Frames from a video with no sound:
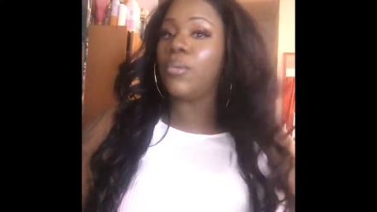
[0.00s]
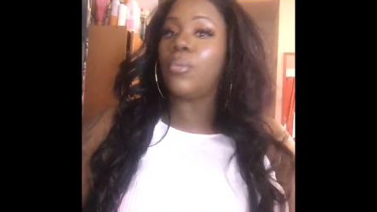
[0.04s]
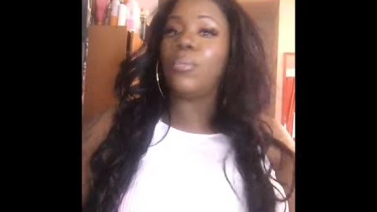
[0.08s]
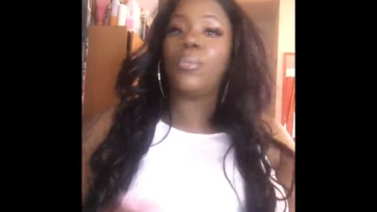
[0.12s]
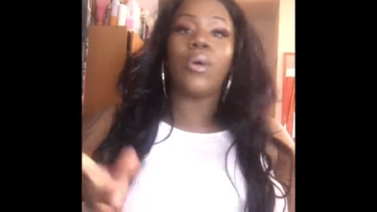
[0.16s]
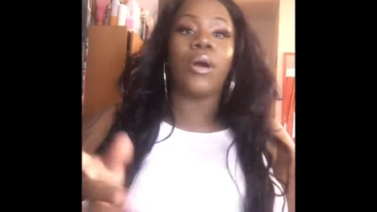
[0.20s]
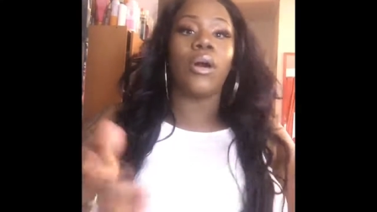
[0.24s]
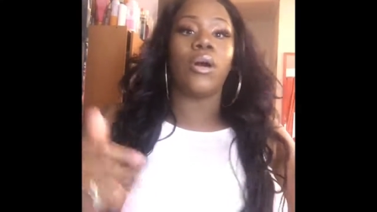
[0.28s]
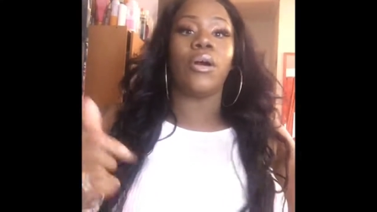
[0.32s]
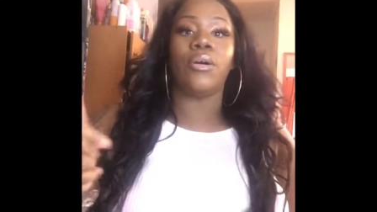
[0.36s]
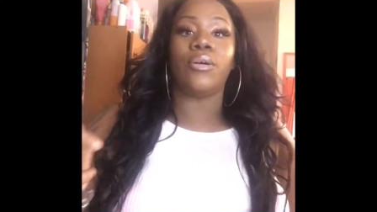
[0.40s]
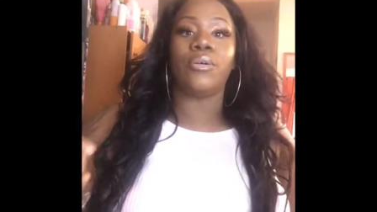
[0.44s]

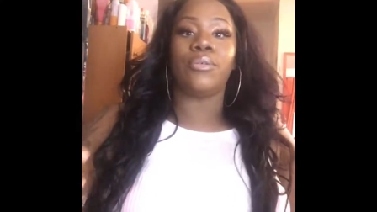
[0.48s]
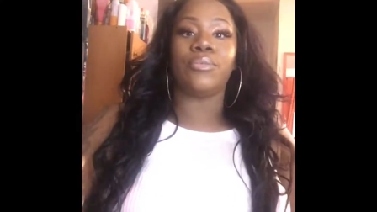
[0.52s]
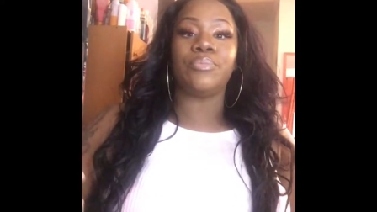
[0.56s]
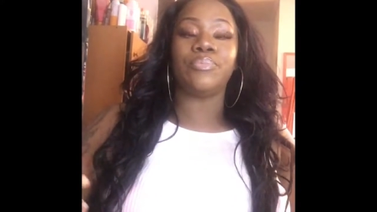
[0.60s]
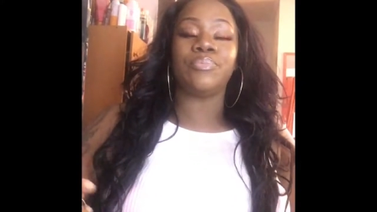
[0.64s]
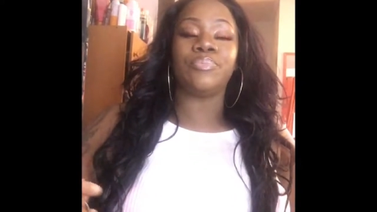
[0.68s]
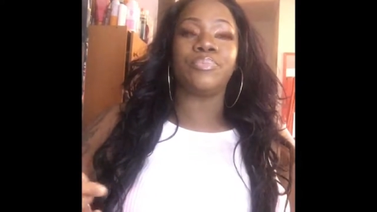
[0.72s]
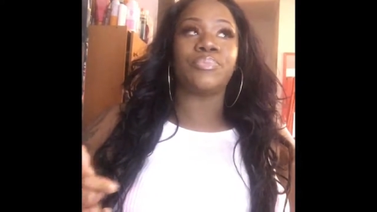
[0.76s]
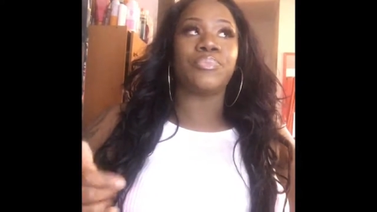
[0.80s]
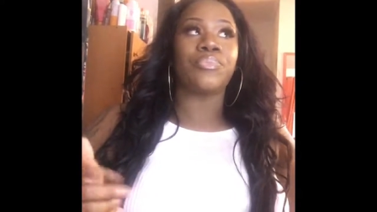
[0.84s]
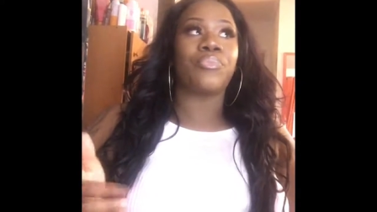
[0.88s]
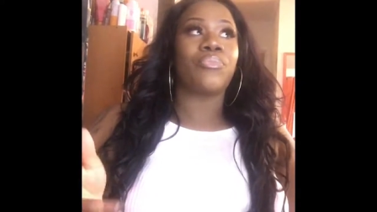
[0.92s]
Well,
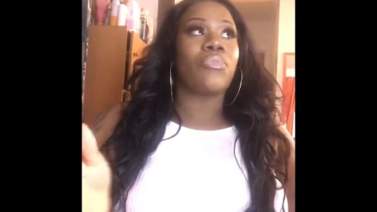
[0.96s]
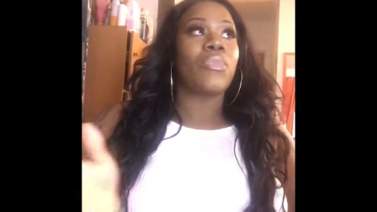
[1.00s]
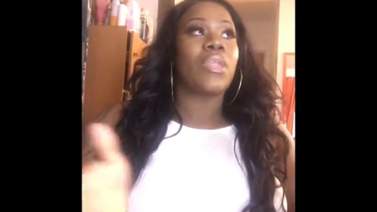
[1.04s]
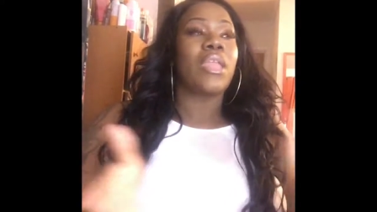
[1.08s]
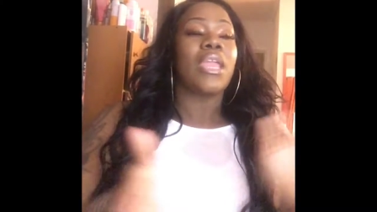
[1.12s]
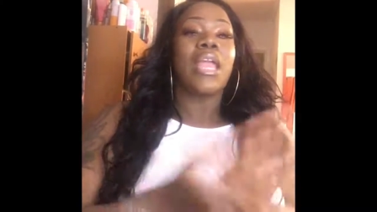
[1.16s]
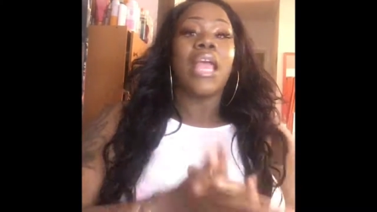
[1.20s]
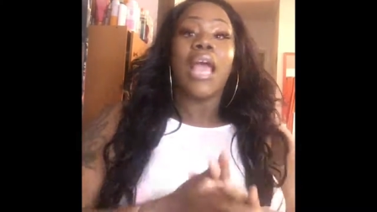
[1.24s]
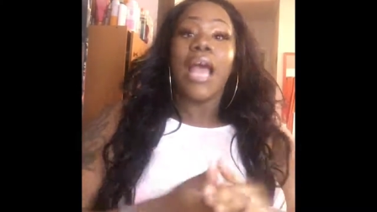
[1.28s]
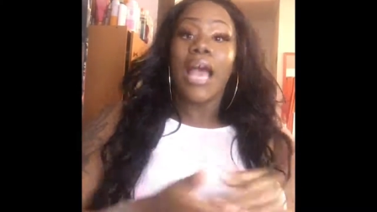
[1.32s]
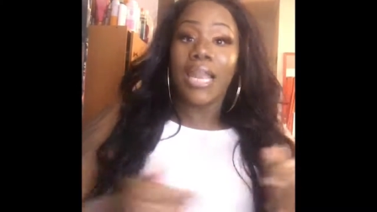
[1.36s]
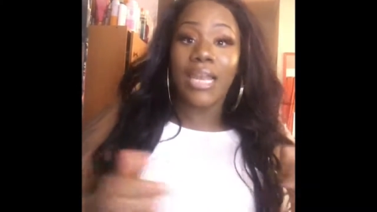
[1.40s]

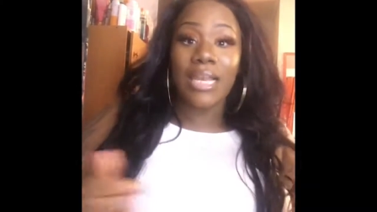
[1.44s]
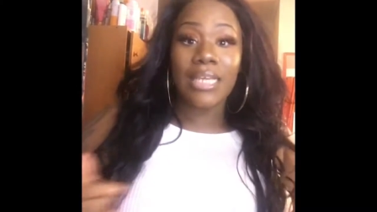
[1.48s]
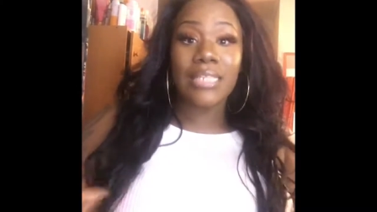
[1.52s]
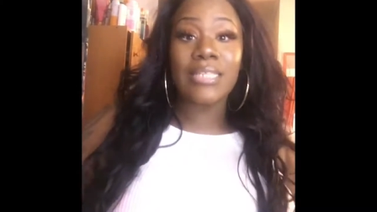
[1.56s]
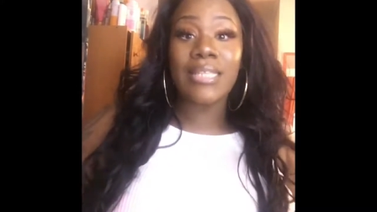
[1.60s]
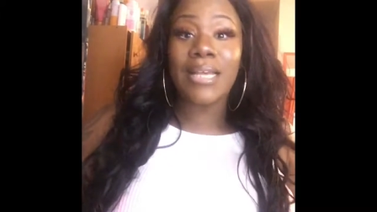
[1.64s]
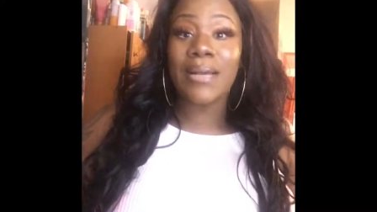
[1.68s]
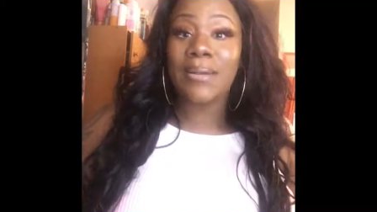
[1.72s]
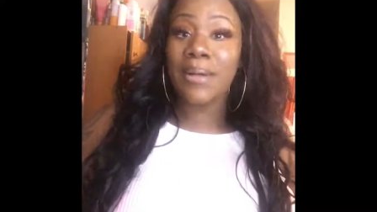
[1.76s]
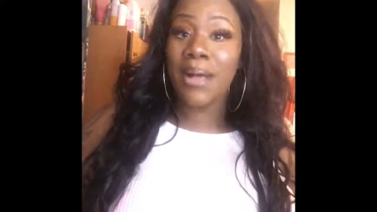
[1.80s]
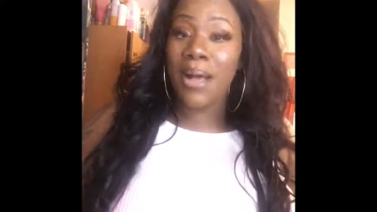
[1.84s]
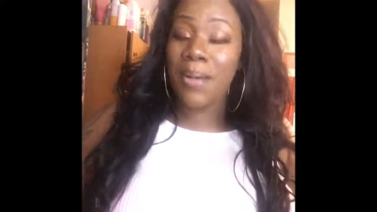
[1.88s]
at
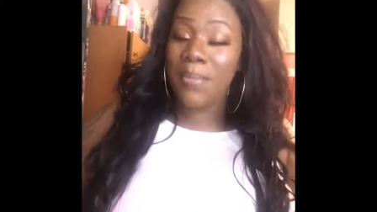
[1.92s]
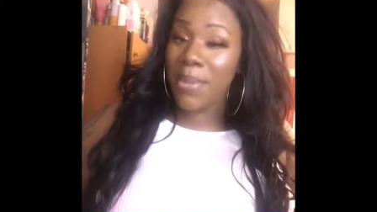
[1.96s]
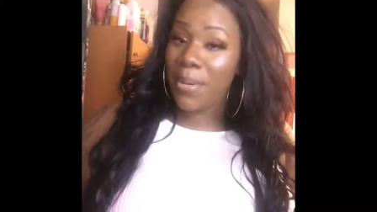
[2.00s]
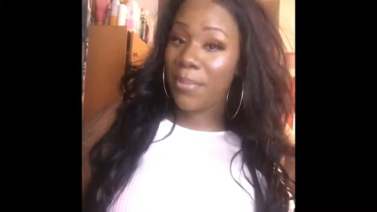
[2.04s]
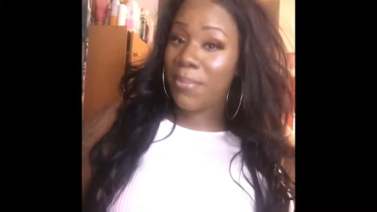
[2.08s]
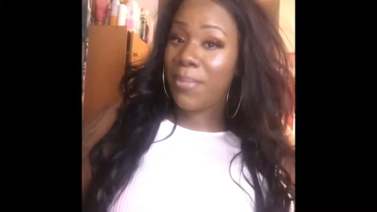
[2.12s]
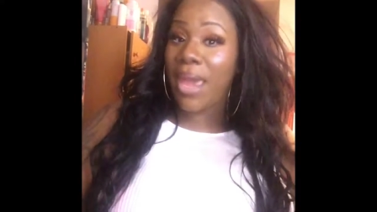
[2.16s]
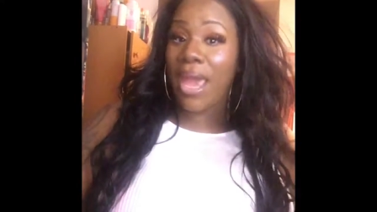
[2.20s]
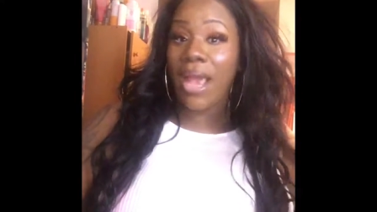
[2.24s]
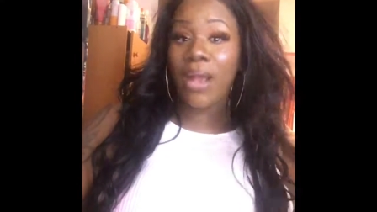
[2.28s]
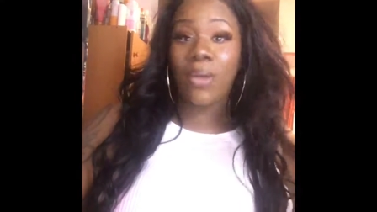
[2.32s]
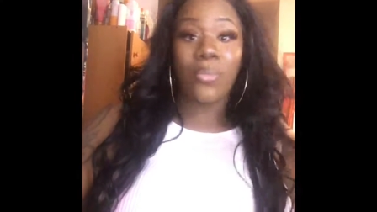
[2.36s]
least I'm coming
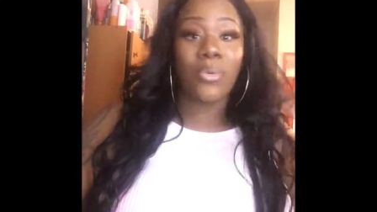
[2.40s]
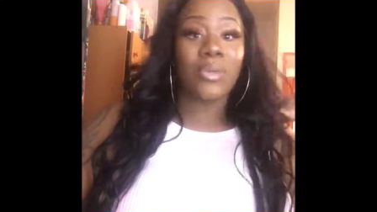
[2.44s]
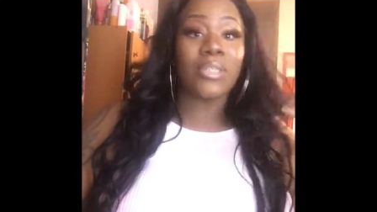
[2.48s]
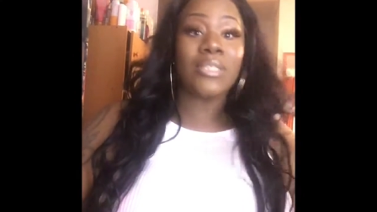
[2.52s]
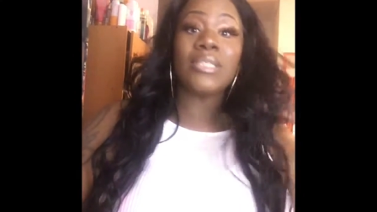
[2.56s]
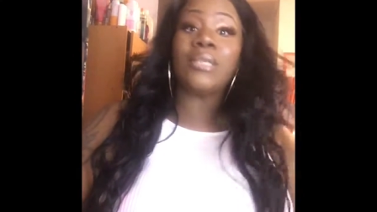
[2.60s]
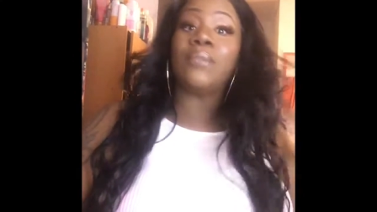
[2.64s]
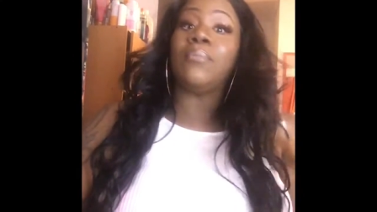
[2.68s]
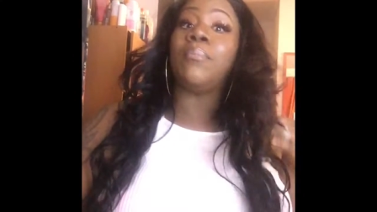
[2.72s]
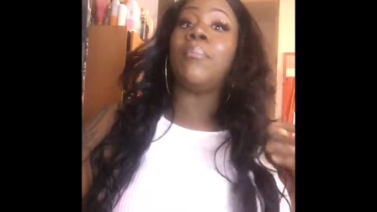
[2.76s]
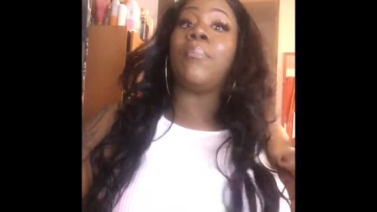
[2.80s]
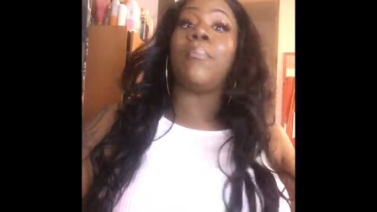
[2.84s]
back with
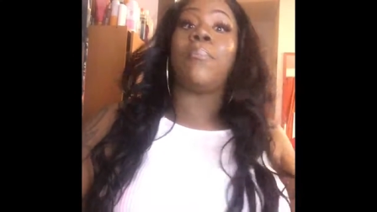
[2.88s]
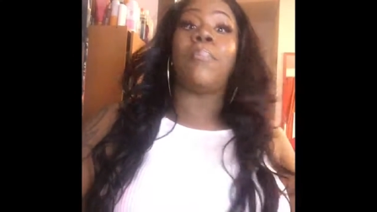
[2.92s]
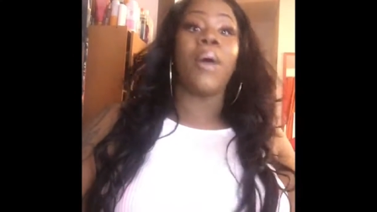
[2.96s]
some